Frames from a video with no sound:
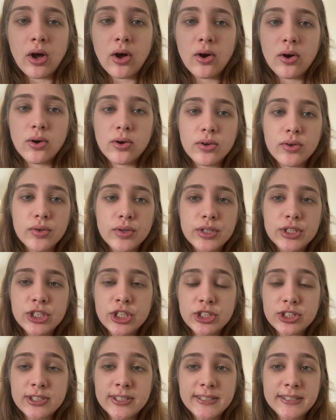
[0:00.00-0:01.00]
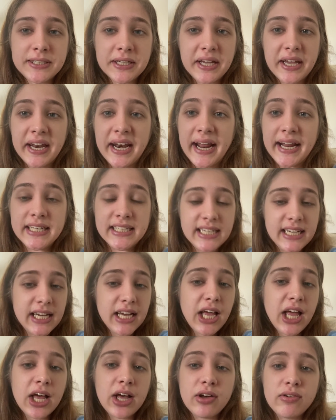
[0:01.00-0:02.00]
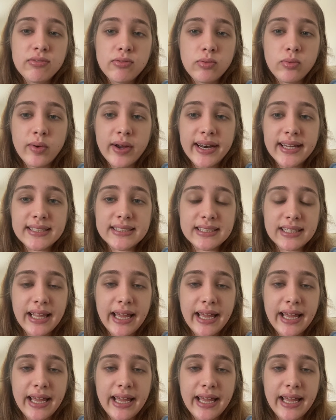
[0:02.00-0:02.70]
all just an idea of what it's